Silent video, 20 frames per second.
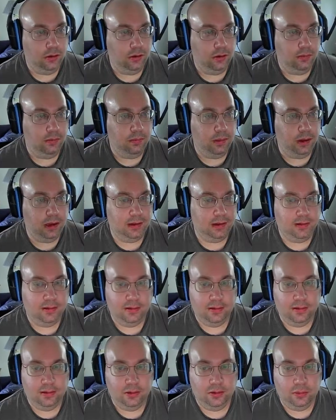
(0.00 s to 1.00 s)

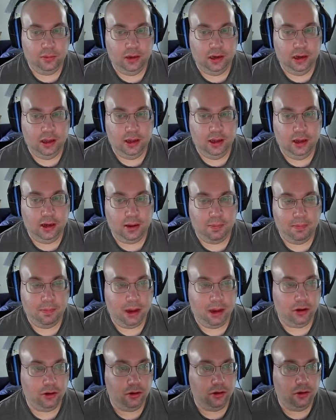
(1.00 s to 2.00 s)
But we need a
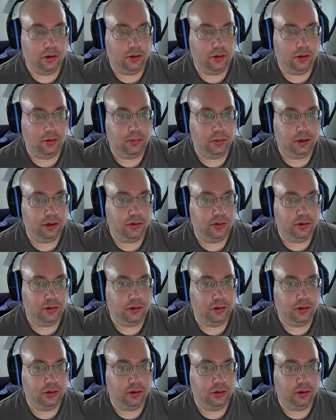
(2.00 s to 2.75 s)
medical person.